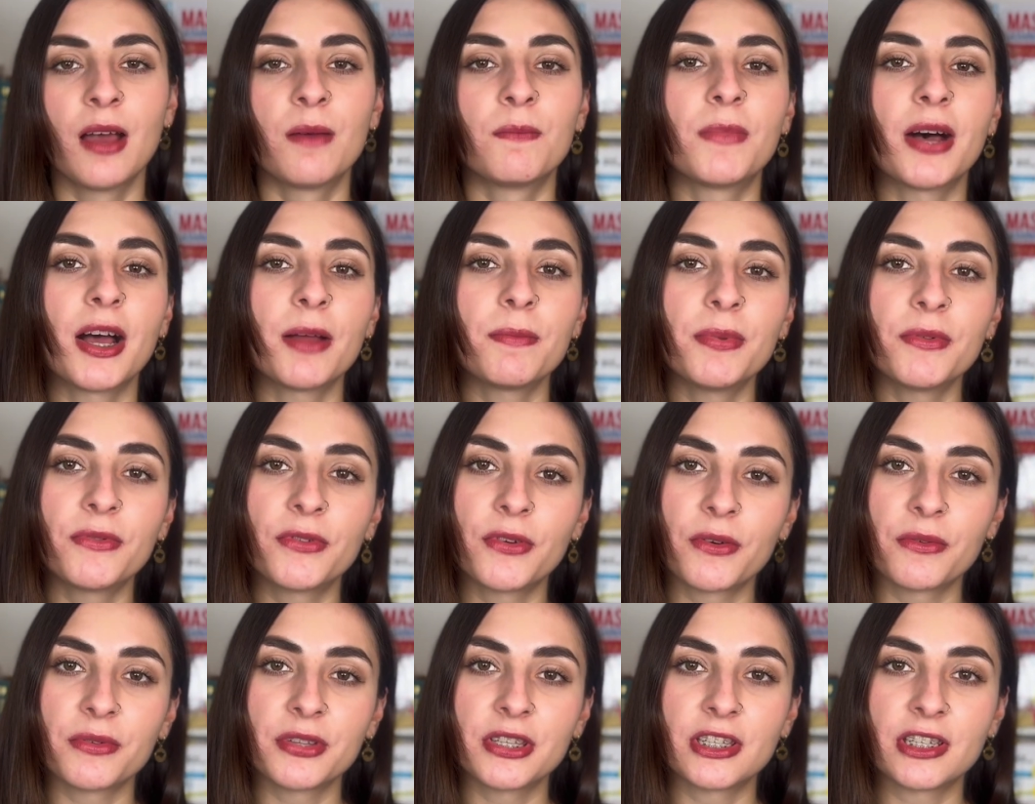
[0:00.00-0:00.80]
But
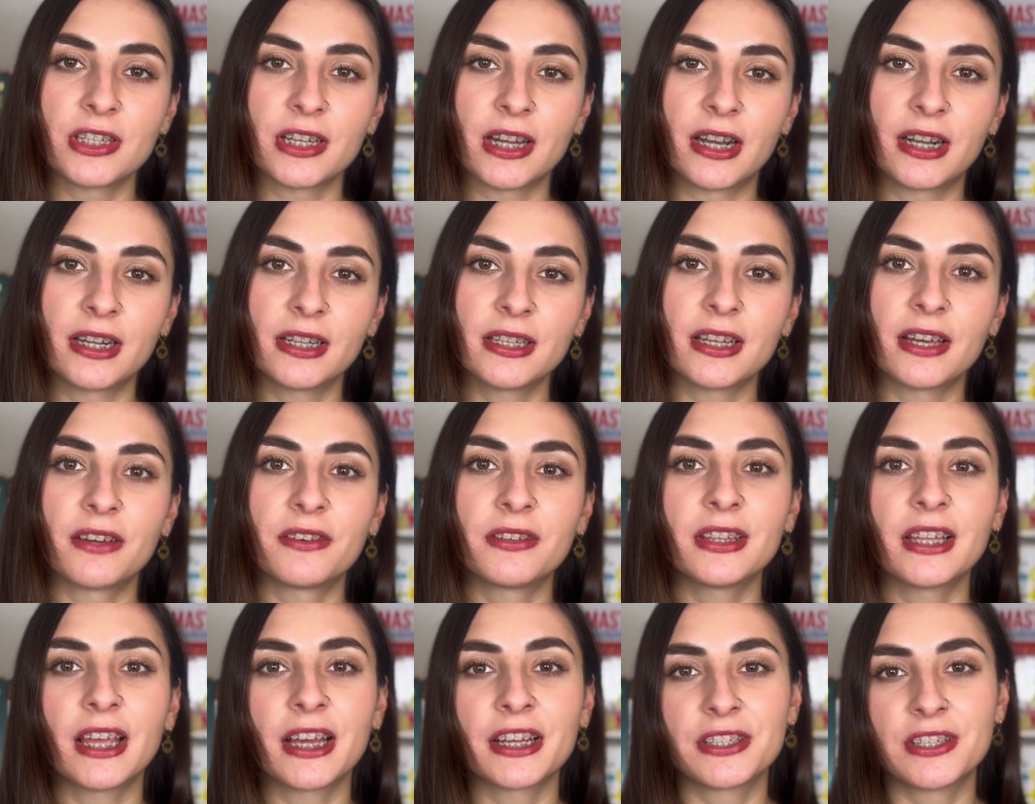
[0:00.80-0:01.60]
before we start, I
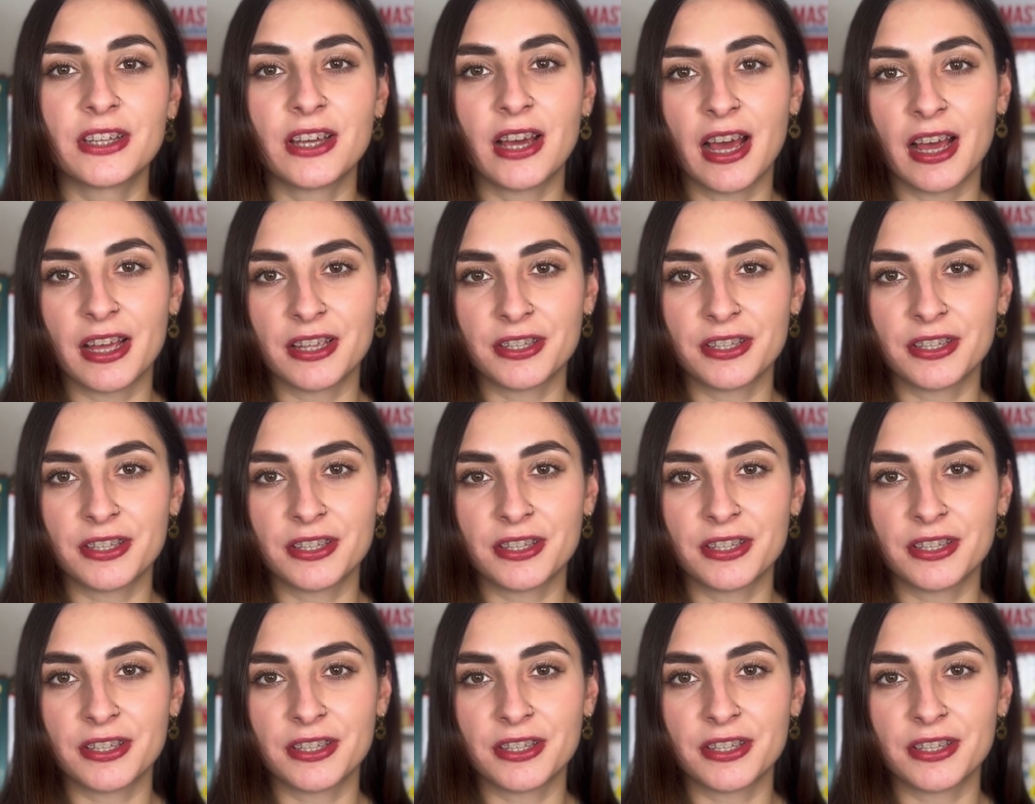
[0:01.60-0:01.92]
would like to